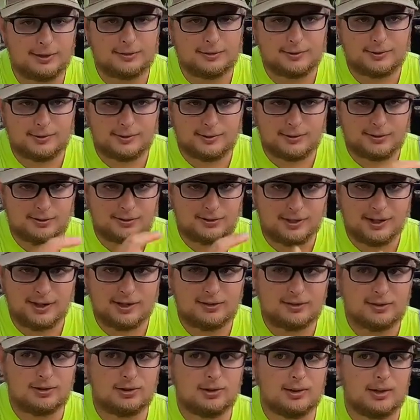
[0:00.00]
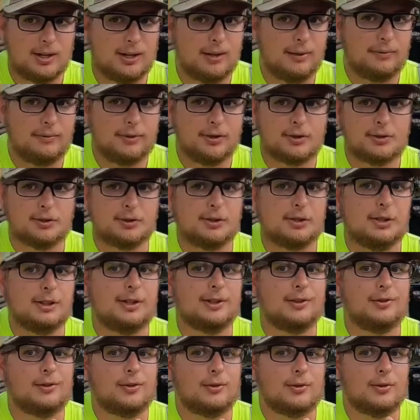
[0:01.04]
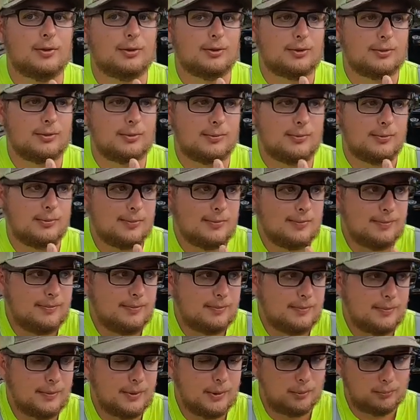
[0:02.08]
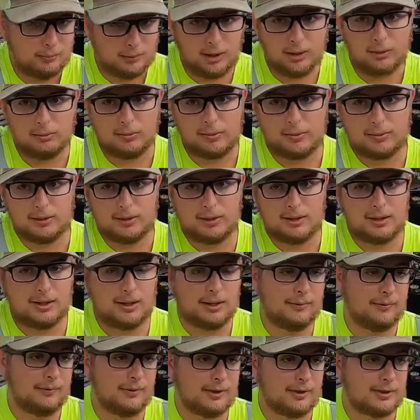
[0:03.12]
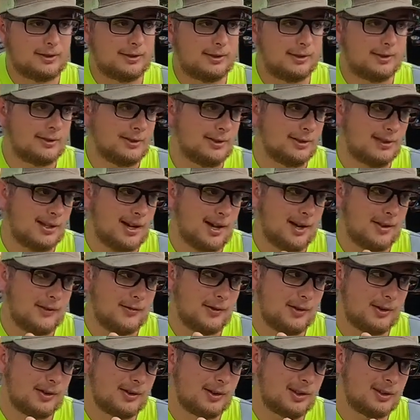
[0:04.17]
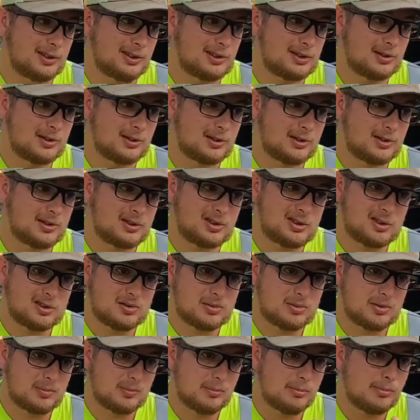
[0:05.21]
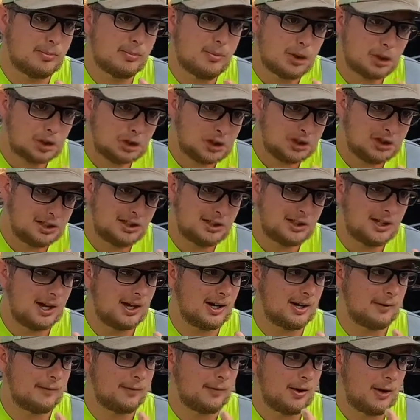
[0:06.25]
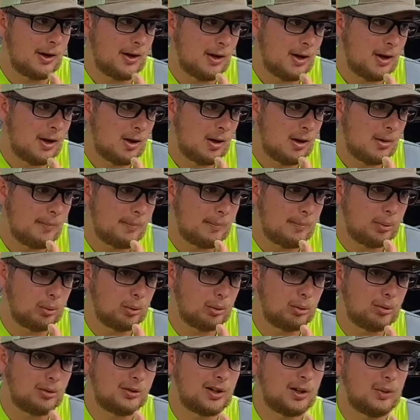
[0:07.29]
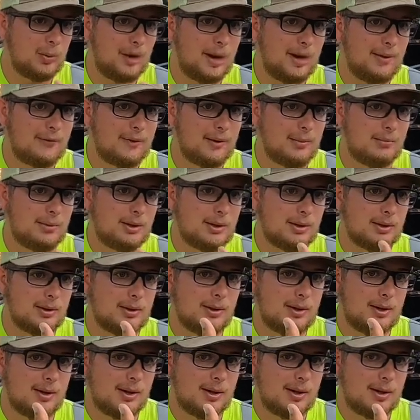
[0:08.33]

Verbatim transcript: it's ticks, and I fished and it's just the run with it, and I fished and it's just kind of a, a mushy kind of pulling away from you